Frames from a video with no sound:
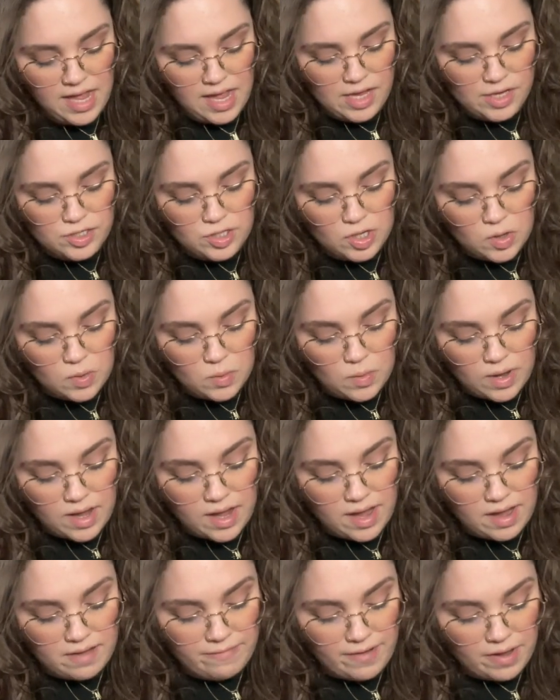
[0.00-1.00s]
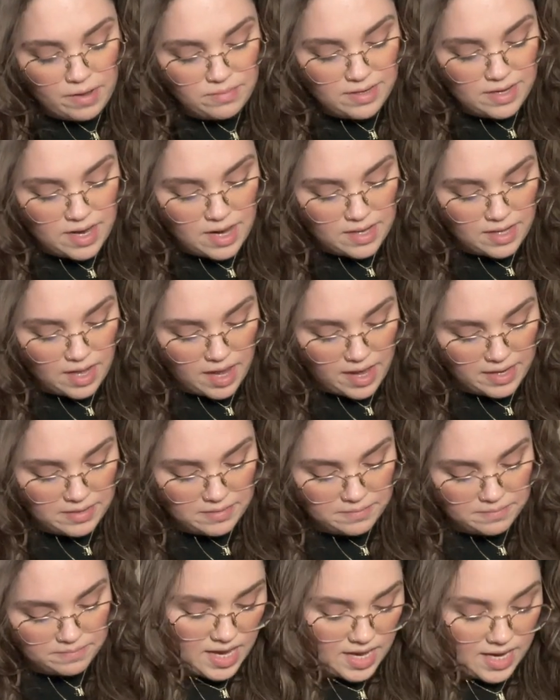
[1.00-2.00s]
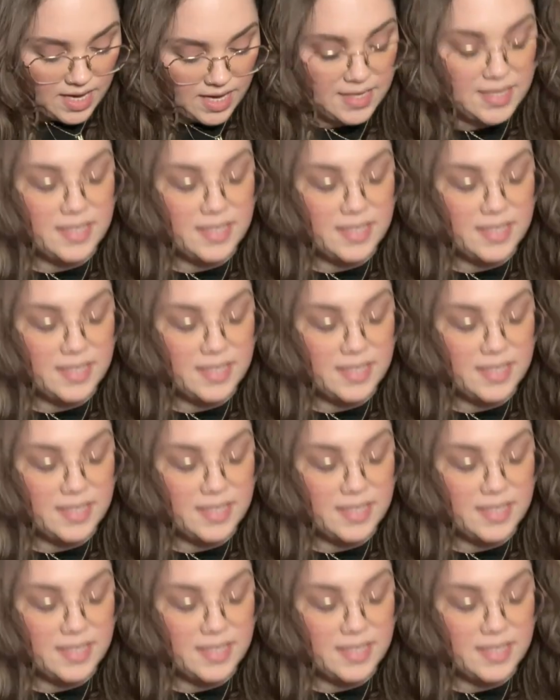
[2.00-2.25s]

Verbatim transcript: So I found it online. It